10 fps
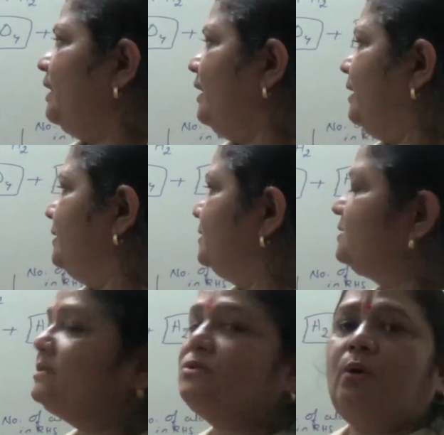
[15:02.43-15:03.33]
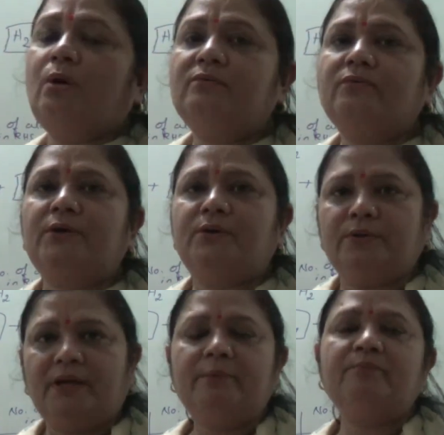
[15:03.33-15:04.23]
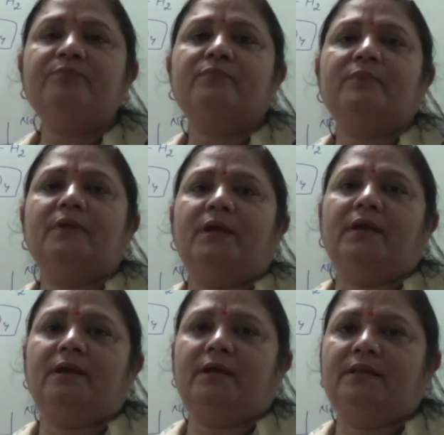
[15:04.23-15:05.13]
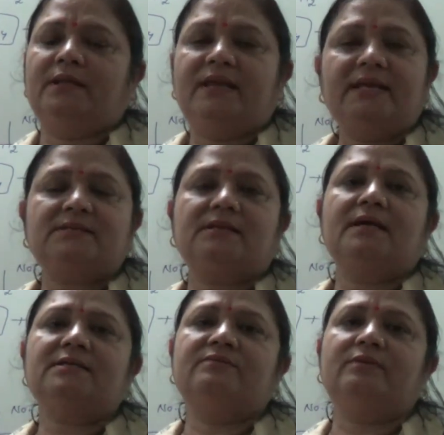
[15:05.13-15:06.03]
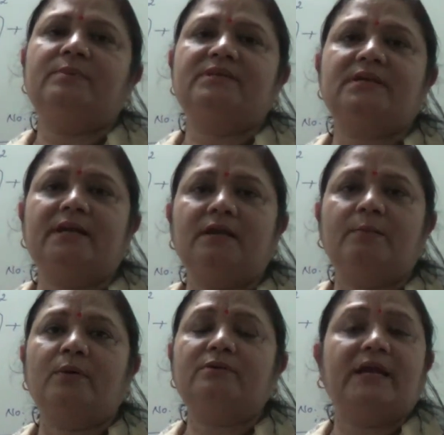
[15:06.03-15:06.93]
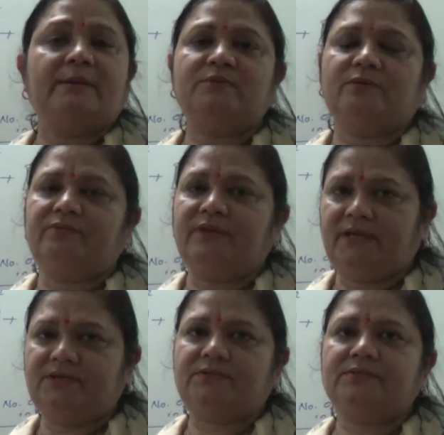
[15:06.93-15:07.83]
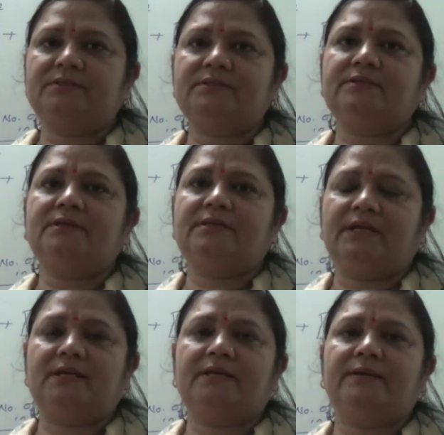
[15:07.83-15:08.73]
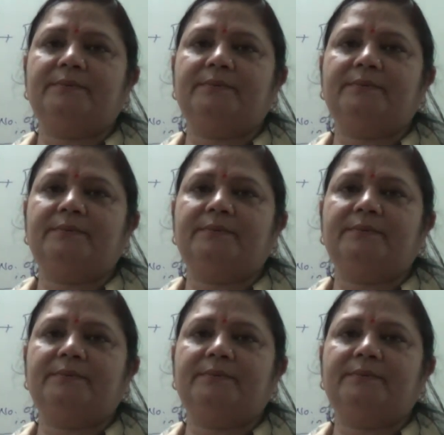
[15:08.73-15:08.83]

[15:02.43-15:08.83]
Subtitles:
And this is all for today. In the next class we will be studying about types of reactions. Take care.